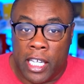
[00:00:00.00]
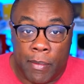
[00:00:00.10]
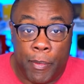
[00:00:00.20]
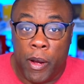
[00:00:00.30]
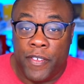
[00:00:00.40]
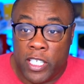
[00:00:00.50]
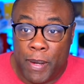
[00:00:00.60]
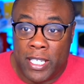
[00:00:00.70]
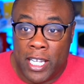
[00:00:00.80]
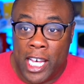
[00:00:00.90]
let me preface this
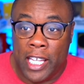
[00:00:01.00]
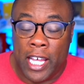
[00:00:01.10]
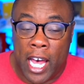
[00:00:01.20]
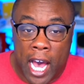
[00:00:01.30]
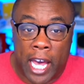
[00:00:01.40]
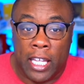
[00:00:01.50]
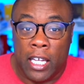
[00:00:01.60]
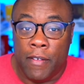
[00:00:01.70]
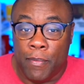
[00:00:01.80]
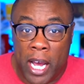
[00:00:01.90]
by saying that I
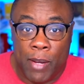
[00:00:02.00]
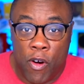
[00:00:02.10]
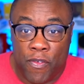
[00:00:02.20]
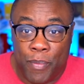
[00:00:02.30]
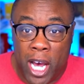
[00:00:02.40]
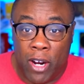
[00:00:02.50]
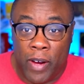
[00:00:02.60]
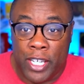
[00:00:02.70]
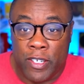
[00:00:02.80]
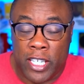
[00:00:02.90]
love Mighty Morphin Power
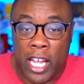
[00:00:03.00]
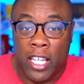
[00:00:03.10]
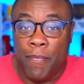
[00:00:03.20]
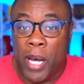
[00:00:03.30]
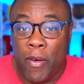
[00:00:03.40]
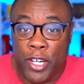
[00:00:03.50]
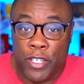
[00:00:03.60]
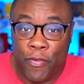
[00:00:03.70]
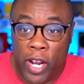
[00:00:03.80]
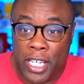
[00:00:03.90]
Rangers and I love Power Rangers
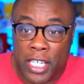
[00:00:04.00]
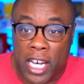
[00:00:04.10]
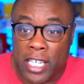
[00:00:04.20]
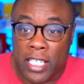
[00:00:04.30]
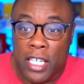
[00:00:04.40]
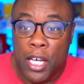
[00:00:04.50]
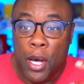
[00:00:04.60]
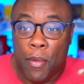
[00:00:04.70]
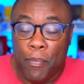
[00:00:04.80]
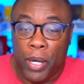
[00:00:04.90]
the franchise,
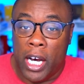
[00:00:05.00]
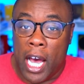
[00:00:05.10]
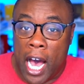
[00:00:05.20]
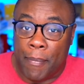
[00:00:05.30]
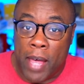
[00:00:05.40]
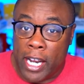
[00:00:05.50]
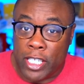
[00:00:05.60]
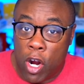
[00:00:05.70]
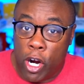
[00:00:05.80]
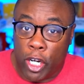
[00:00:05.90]
but I'm not as
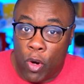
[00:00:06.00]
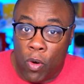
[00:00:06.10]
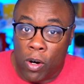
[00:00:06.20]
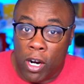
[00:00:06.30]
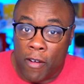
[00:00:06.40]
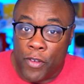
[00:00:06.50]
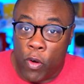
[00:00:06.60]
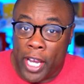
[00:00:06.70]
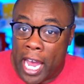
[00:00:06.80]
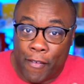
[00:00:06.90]
hardcore of
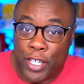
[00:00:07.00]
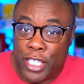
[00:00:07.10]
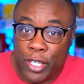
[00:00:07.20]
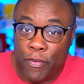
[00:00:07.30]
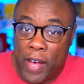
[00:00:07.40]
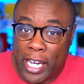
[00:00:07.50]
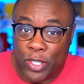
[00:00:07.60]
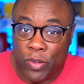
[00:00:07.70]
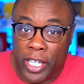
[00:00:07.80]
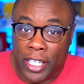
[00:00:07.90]
knowing every single
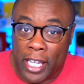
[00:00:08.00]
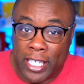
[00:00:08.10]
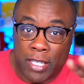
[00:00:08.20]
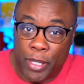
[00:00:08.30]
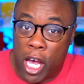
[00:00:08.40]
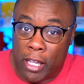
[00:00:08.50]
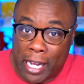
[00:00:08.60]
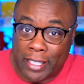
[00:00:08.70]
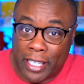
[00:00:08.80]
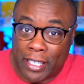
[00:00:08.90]
factoid like some of y'all
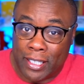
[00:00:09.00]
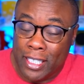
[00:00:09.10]
out there.